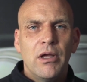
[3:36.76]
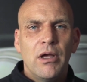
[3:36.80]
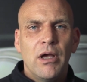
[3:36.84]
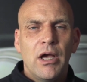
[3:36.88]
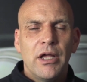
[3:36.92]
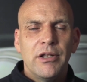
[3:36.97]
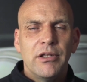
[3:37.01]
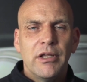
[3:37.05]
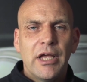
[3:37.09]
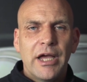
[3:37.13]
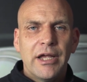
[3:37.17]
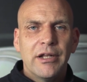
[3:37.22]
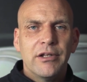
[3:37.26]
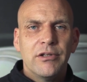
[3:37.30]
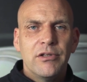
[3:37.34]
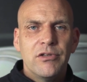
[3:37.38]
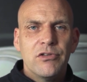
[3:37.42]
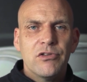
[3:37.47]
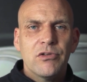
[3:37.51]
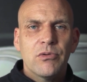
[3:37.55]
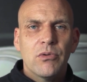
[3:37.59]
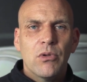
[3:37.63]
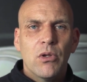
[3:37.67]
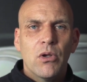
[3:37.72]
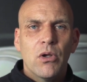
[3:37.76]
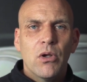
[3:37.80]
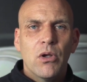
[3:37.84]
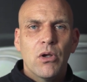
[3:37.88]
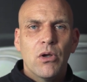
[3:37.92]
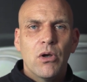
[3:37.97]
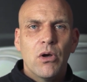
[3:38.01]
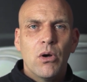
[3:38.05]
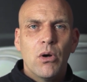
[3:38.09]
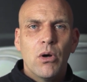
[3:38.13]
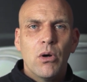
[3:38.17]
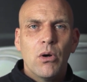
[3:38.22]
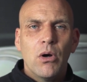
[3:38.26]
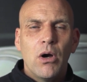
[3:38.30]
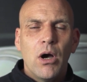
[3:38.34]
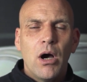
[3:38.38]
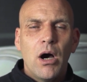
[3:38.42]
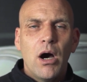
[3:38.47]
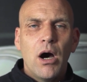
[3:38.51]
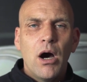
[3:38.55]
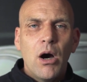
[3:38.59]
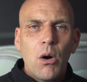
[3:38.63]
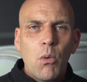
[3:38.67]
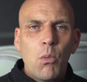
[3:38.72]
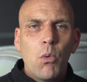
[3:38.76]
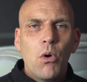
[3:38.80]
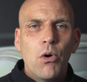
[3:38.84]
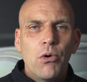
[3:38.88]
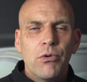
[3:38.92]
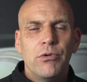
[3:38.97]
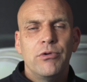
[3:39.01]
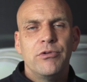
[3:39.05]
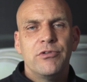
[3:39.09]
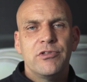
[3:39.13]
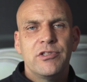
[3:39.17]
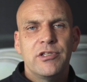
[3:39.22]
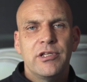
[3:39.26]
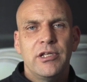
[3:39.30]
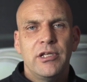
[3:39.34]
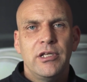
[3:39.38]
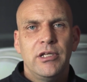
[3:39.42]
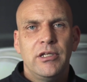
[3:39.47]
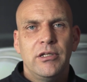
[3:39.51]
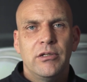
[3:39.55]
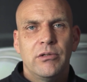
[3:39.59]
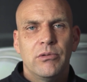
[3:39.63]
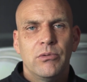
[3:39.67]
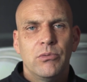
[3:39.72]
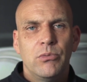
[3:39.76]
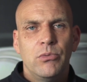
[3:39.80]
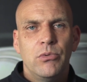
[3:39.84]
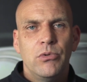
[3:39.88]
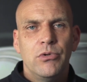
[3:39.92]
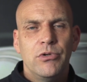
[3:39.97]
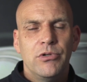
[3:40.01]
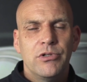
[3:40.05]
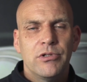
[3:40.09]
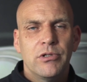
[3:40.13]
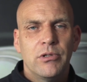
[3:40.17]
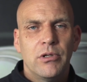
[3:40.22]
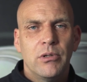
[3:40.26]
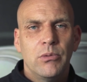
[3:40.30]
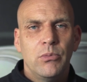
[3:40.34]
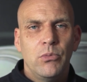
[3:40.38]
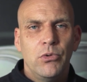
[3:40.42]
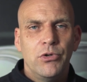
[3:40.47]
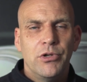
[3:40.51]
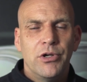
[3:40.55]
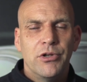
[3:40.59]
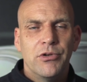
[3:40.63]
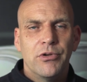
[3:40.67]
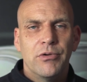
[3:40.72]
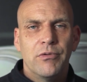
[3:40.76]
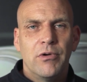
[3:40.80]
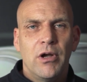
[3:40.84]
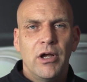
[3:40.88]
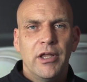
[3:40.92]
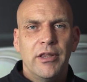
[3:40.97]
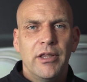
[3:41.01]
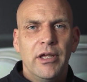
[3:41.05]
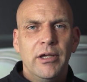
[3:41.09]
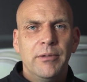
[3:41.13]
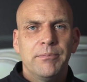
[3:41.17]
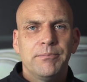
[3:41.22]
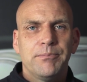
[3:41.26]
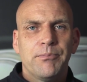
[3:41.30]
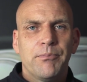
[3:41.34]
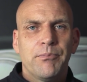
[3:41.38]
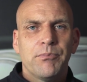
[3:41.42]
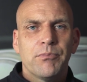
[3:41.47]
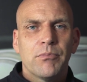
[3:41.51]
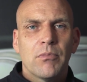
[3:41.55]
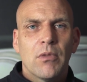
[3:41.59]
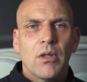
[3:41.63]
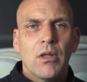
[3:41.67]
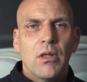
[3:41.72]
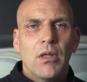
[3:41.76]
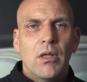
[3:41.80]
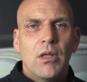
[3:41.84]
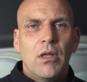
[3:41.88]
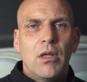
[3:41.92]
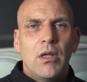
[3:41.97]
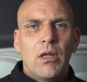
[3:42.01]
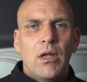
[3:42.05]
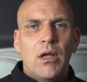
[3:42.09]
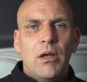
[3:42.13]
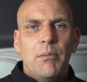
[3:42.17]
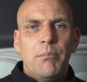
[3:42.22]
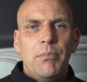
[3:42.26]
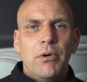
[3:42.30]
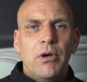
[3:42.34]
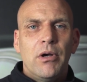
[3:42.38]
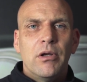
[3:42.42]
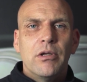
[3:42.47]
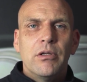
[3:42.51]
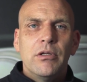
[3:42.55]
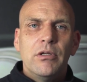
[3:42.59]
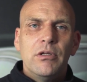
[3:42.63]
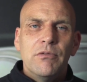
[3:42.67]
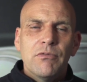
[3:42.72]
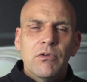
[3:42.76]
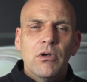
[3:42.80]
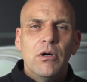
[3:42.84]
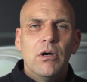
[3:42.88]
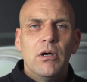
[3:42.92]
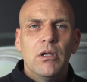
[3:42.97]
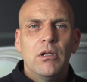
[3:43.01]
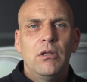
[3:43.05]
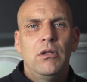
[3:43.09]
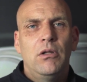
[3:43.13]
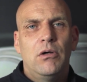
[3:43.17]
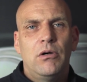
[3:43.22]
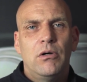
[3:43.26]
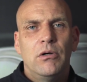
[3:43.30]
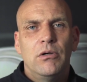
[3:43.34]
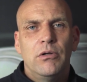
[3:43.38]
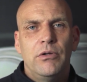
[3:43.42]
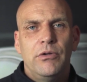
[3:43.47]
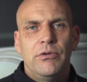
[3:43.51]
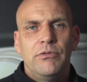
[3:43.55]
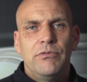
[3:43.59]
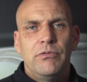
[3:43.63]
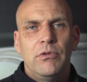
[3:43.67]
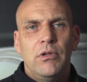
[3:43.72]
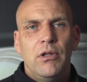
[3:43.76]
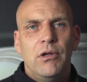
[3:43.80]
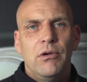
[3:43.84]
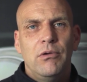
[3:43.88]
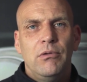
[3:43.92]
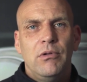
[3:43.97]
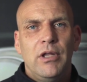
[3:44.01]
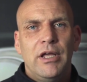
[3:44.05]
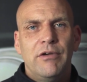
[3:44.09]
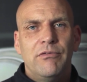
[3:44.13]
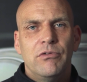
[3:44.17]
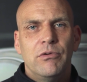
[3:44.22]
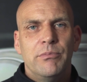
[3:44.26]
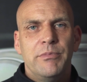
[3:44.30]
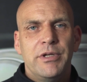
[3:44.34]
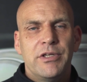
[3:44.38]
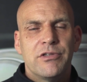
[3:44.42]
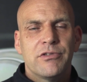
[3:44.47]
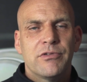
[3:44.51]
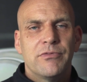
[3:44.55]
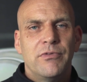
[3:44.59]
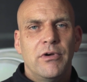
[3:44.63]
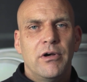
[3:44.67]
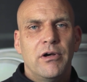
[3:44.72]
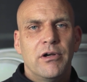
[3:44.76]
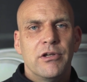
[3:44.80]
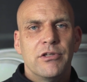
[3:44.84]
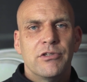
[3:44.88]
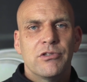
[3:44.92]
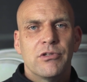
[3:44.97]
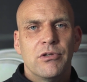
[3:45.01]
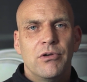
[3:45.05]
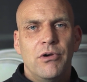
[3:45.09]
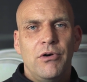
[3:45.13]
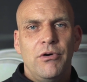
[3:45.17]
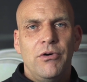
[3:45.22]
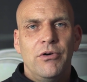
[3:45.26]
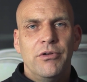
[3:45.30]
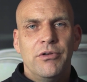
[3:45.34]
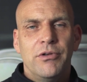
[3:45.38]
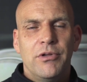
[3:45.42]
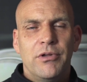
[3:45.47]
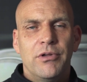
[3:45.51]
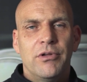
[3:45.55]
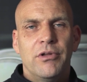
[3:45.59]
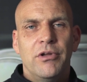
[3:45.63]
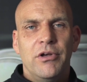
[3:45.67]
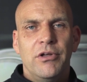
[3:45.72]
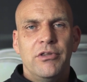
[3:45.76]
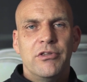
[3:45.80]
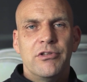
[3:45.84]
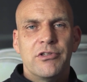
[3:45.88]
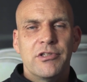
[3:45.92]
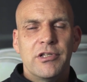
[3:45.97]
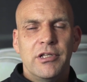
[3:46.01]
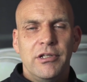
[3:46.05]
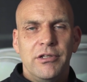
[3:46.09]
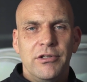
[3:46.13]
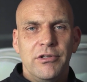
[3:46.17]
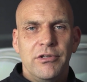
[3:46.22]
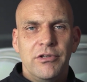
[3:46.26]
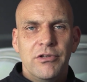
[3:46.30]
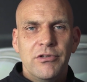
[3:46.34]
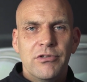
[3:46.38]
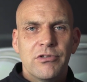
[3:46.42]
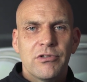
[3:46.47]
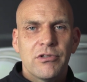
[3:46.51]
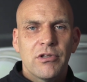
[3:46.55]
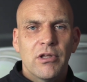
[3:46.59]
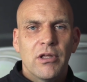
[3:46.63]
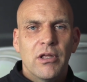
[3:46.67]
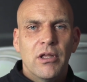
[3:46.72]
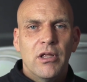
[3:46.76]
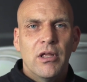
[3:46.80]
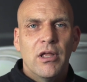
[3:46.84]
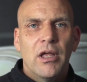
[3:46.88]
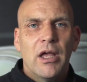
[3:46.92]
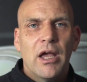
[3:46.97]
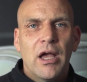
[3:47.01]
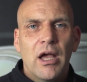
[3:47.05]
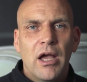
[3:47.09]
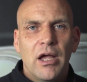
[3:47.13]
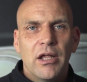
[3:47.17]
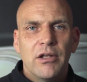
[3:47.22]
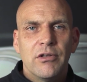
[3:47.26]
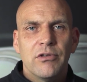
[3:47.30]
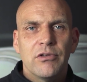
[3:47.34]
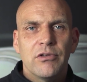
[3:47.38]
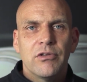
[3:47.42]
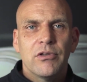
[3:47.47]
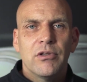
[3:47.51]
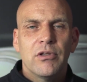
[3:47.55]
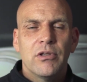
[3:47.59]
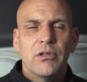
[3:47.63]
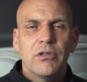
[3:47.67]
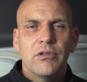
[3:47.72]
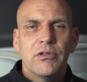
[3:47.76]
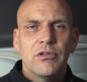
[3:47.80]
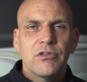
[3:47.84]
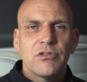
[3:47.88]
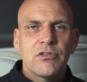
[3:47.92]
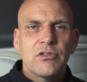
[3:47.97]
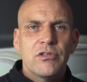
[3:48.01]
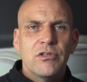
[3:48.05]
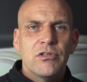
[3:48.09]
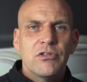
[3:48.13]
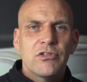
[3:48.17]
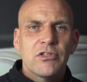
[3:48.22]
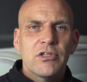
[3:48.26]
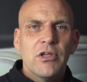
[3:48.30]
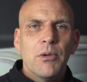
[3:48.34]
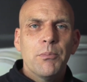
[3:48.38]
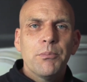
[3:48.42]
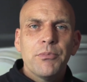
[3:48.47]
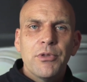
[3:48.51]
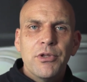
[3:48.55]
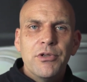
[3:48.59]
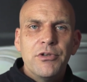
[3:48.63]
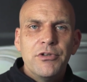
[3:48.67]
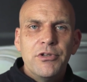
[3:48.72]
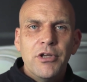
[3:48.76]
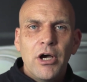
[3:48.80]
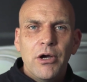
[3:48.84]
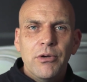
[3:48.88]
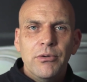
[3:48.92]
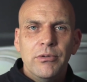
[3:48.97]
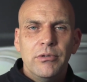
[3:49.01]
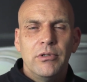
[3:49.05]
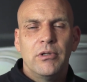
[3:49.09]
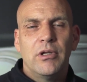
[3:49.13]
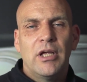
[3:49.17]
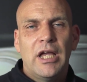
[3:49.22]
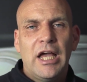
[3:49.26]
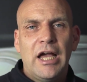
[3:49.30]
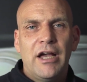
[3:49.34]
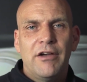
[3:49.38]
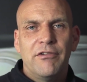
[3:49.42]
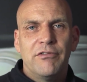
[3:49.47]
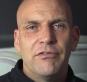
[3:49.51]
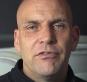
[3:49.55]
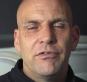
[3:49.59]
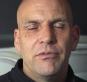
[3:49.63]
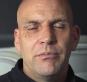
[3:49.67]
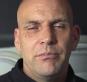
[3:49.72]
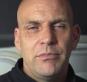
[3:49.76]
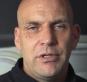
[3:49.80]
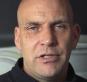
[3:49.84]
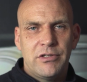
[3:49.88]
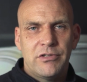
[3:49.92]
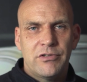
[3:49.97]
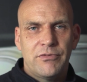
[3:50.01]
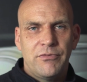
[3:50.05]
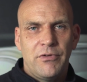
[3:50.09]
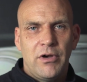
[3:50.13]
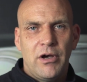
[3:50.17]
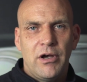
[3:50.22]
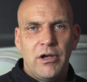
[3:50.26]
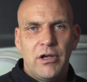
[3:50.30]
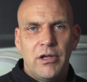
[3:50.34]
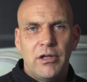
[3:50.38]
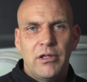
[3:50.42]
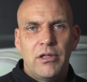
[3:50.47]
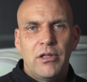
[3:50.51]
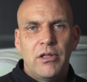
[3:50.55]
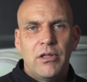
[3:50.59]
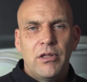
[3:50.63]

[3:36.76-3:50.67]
and our warranty would underwrite that. But you've got a lot of low-level misfires on other cylinders, and some that don't have misfire.